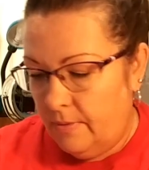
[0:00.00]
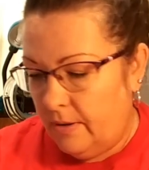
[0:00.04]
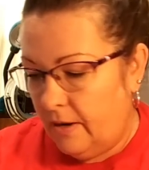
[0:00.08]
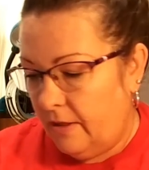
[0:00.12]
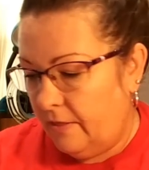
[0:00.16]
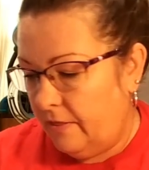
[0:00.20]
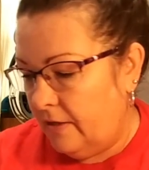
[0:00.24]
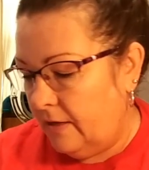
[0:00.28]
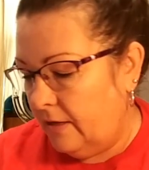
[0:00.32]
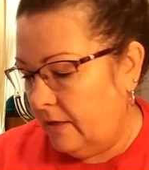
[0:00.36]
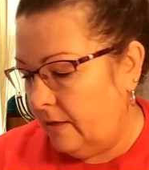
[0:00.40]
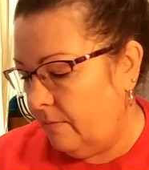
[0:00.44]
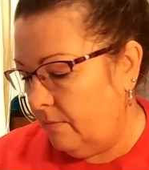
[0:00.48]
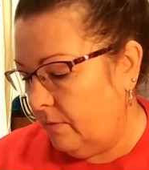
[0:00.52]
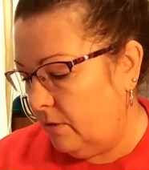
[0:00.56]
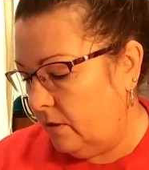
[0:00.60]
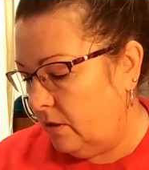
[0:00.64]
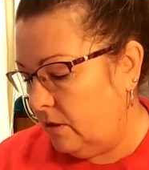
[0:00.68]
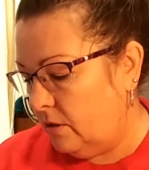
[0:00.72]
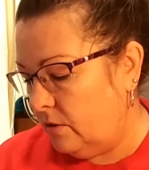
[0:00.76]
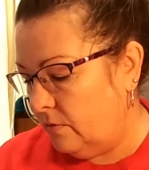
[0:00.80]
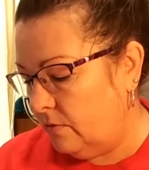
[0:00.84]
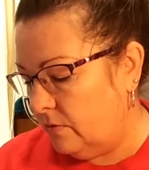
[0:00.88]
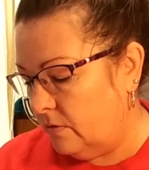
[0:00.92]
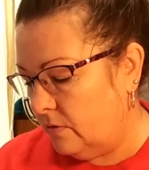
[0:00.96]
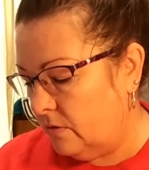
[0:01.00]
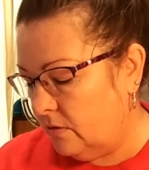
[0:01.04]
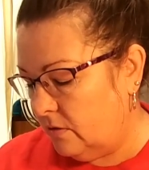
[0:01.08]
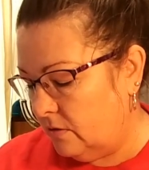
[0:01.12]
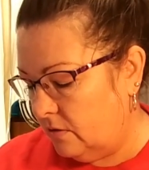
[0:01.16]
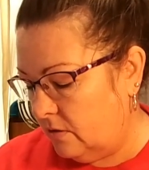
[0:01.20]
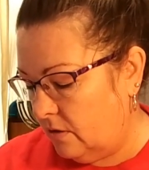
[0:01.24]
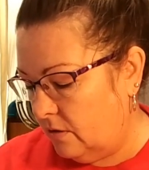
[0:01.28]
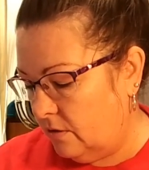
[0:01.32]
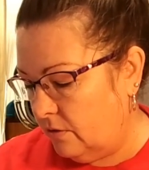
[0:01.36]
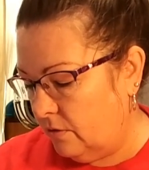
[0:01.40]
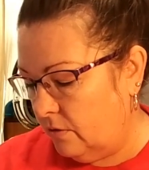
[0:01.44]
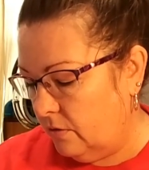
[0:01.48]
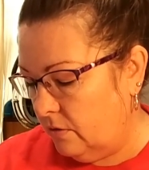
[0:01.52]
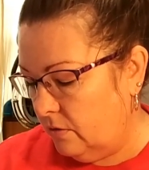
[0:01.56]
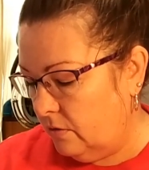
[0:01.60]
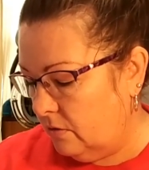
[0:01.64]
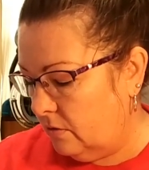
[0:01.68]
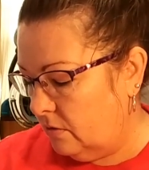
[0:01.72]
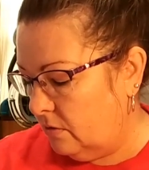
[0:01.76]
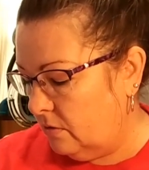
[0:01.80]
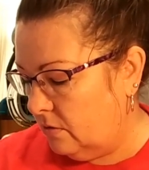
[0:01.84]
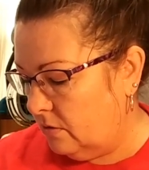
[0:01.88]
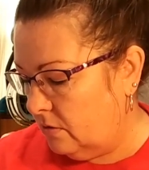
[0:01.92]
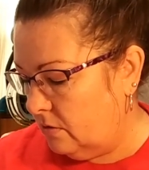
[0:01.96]
but I think I'm going to use this other
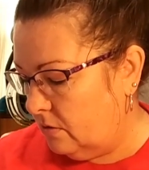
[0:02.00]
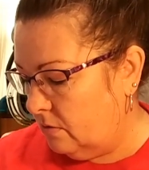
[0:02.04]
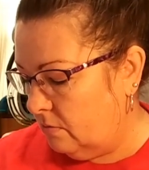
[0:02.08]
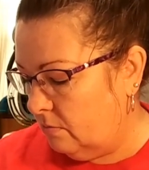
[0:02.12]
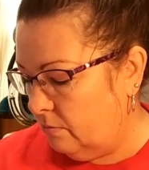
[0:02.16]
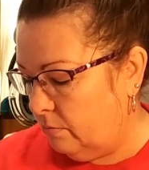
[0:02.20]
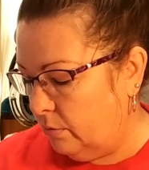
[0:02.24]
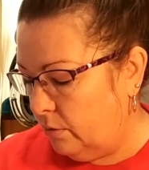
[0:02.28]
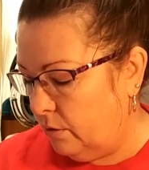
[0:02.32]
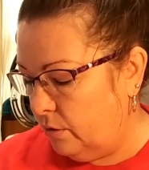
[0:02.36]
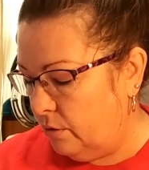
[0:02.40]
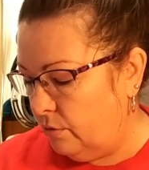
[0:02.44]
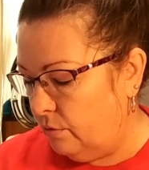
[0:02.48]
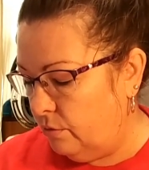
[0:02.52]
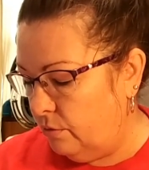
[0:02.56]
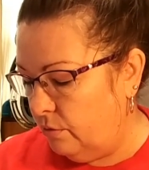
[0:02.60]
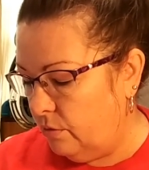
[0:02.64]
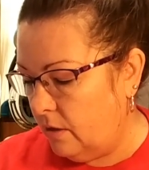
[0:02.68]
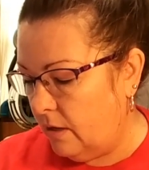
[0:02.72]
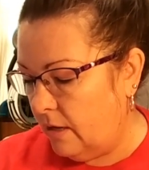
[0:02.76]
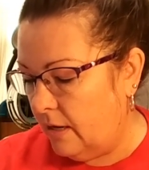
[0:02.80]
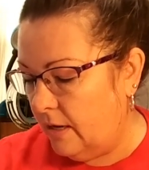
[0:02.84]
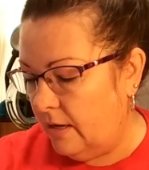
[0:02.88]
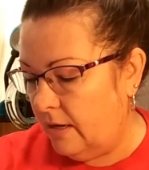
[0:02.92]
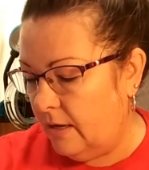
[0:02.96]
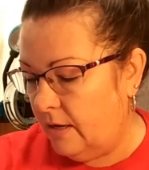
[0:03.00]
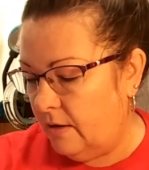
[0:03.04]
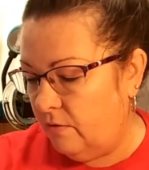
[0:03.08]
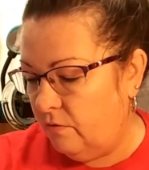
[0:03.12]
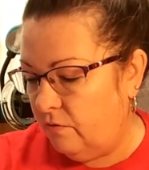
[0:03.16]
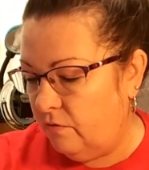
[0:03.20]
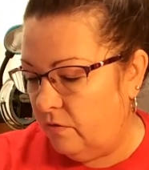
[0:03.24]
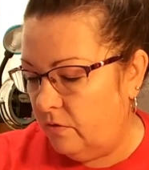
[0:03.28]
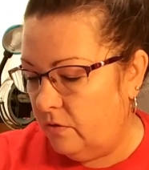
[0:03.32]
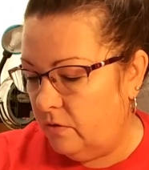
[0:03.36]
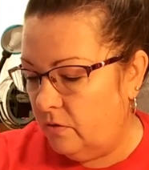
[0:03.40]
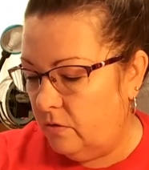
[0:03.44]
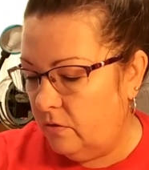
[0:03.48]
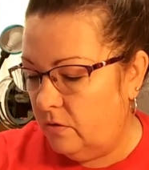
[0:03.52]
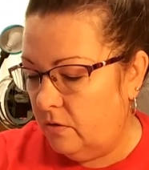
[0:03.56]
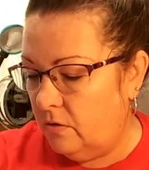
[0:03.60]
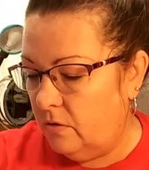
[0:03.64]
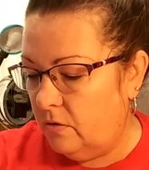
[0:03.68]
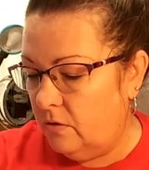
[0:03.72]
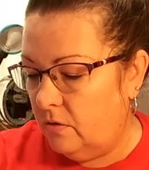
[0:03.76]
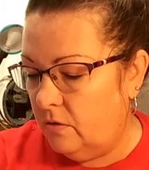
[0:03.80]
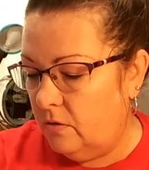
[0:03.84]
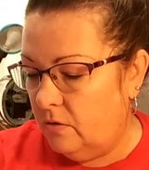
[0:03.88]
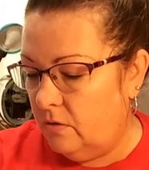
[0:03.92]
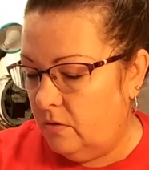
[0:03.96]
blue I have.
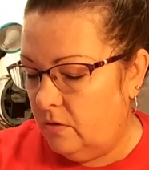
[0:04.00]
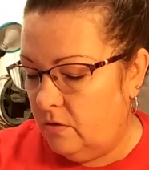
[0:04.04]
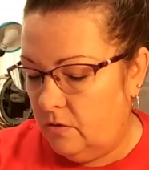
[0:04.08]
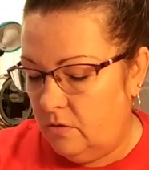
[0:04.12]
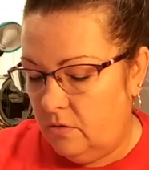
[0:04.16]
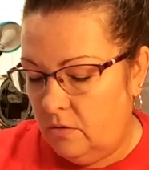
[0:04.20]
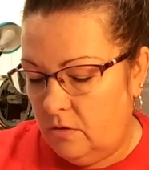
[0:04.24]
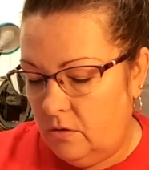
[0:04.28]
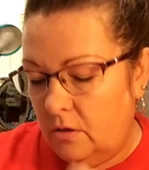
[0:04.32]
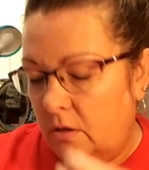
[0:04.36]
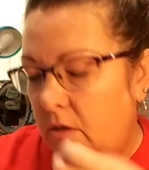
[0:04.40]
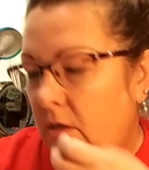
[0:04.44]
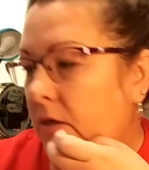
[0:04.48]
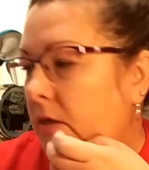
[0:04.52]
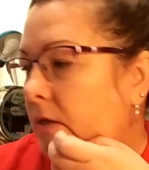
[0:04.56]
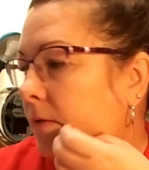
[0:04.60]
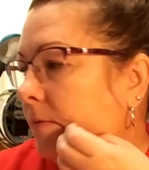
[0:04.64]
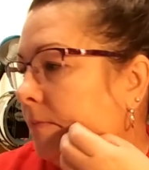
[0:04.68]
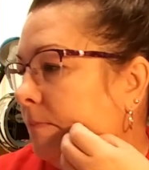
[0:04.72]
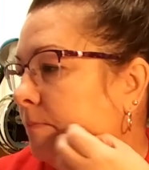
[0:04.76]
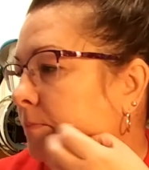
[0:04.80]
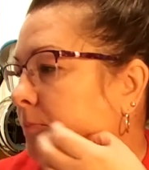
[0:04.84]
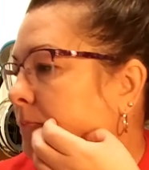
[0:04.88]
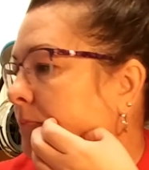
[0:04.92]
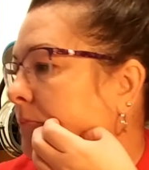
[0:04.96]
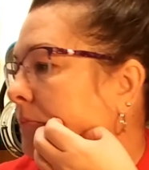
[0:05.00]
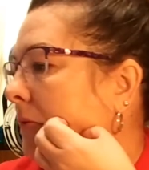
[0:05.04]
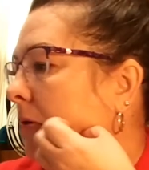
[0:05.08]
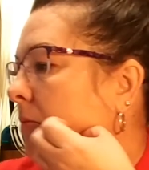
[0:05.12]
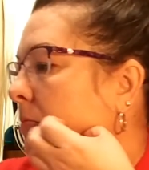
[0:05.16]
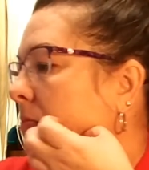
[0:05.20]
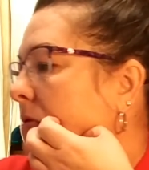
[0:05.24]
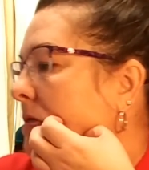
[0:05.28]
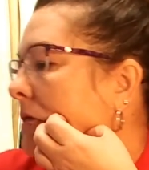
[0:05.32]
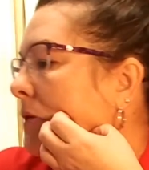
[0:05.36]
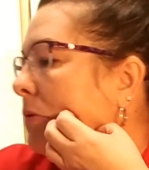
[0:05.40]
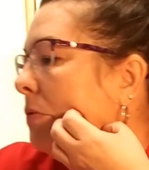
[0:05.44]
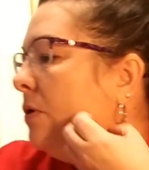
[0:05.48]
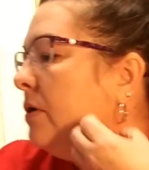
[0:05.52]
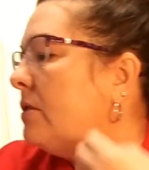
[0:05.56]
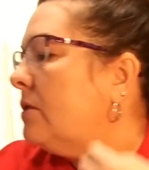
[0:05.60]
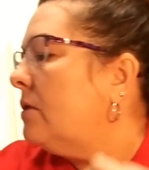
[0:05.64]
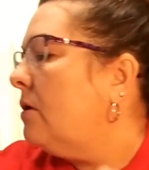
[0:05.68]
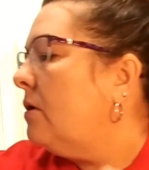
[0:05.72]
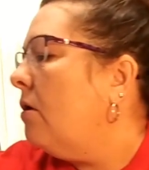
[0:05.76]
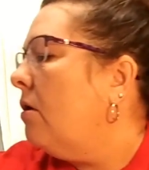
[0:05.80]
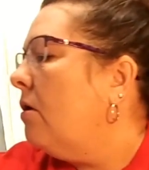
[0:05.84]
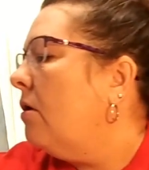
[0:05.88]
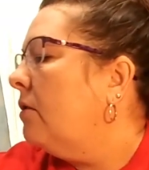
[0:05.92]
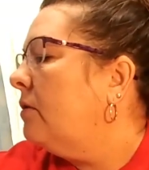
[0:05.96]
Let me see what
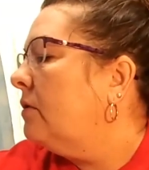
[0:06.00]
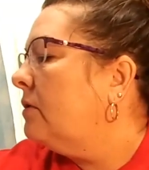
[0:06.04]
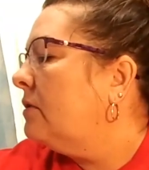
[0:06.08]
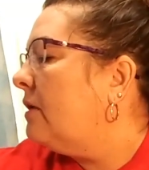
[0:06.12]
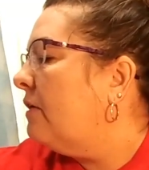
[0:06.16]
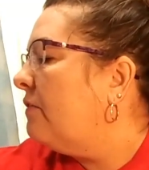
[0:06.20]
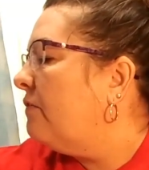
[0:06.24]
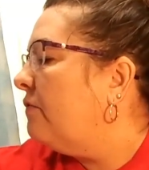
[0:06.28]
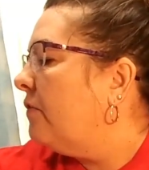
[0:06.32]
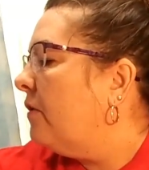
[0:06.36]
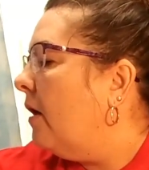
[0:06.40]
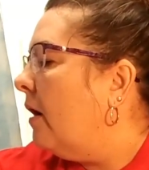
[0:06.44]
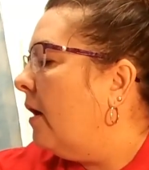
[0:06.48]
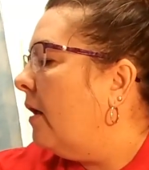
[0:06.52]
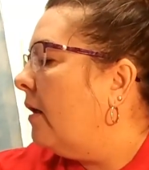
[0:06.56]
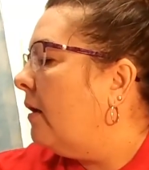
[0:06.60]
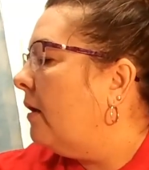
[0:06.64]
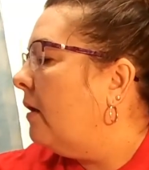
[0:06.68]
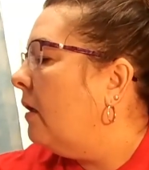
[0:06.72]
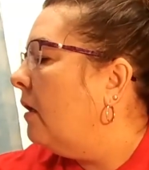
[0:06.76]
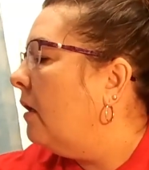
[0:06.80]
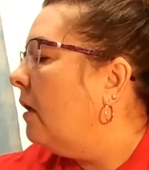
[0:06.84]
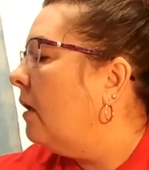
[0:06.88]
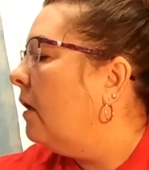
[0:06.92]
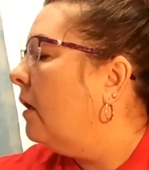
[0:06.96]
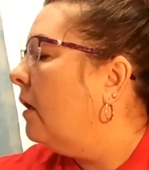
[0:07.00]
it's called, because I forgot.